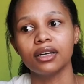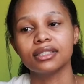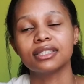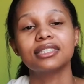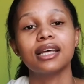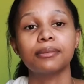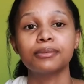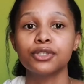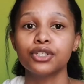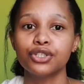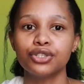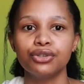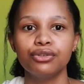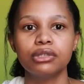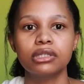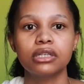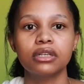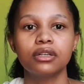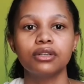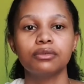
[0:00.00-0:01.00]

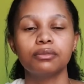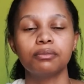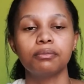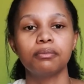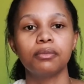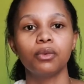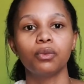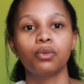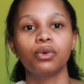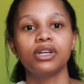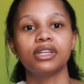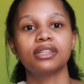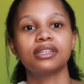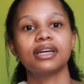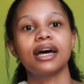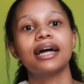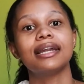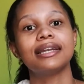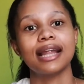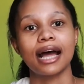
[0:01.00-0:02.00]
substitute it with
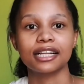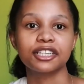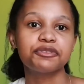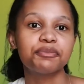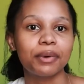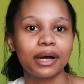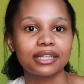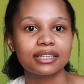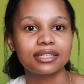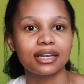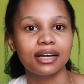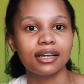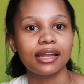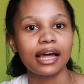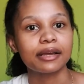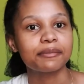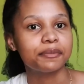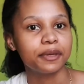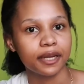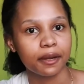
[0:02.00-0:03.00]
a nut butter,
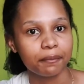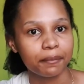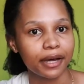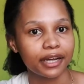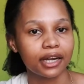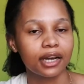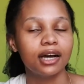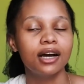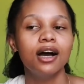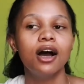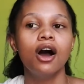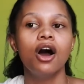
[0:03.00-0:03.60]
like peanut butter,